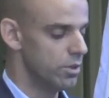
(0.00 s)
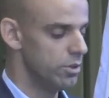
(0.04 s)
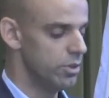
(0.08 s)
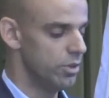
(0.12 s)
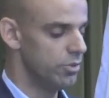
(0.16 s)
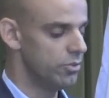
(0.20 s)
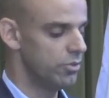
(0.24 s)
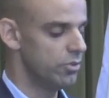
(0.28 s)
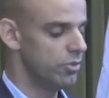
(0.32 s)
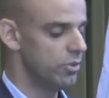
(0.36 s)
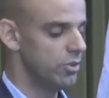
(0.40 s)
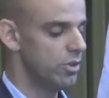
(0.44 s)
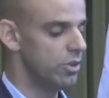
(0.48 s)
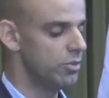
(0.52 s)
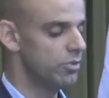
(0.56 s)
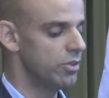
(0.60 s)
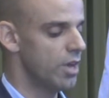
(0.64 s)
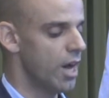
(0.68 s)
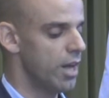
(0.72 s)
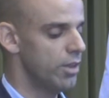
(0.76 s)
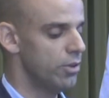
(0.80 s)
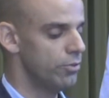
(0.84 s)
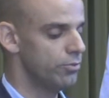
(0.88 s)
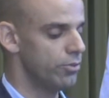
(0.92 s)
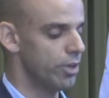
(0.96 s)
this
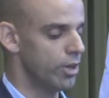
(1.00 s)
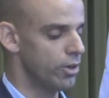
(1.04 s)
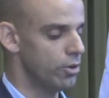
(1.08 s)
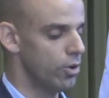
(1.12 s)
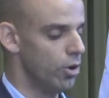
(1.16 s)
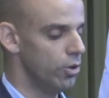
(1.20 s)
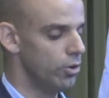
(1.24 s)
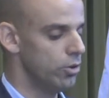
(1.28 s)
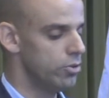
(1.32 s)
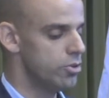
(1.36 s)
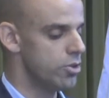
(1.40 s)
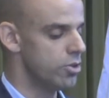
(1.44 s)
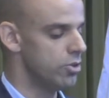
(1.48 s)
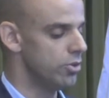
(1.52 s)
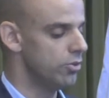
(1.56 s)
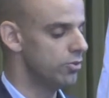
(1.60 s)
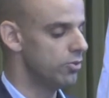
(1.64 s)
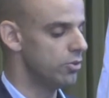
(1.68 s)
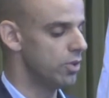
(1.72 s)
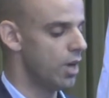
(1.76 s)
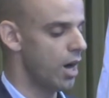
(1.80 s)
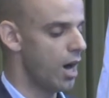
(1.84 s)
kind of technologies,